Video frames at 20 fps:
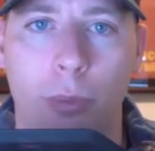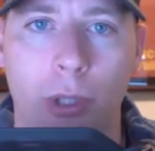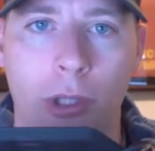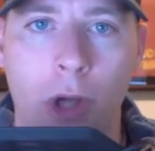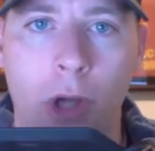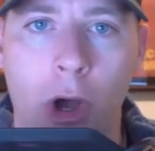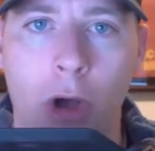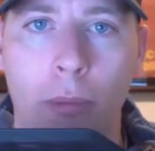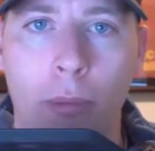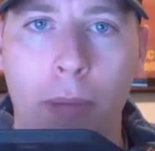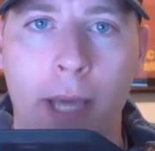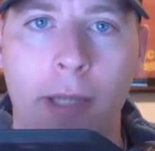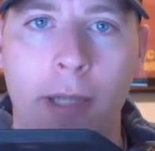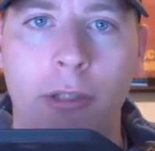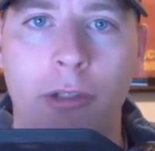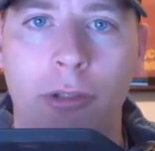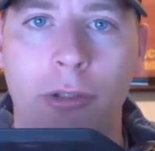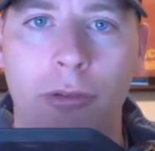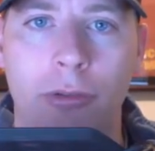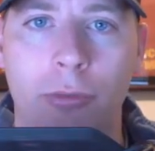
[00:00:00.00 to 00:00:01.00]
So when
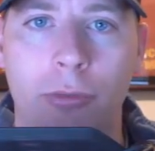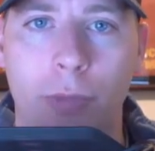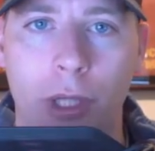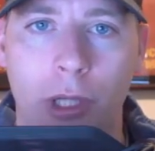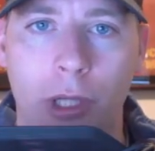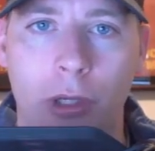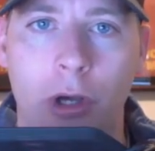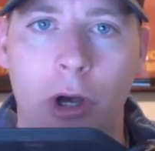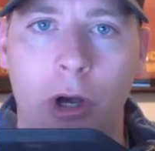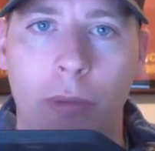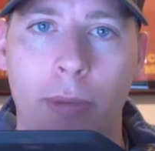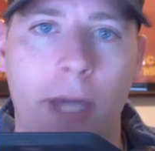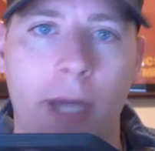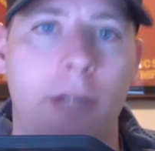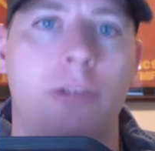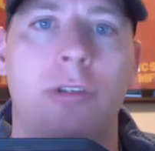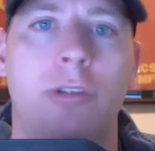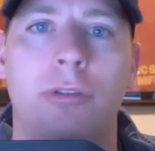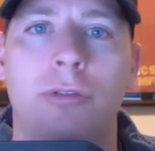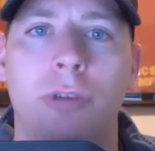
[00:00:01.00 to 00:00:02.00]
the
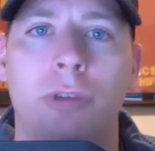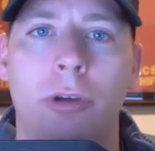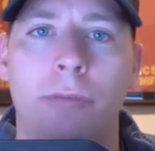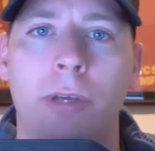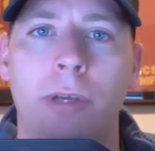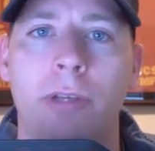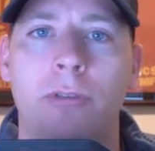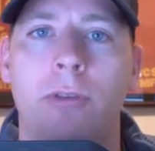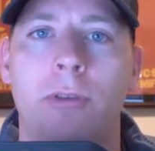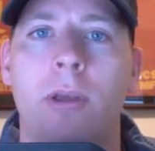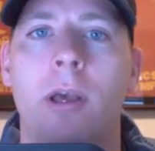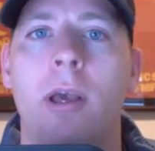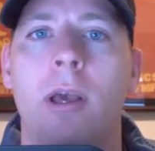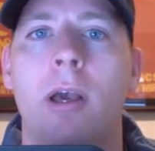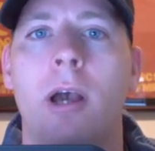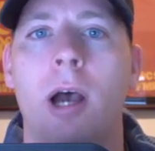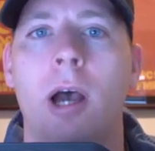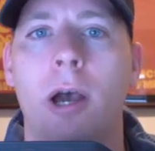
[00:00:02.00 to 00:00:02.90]
CallManager service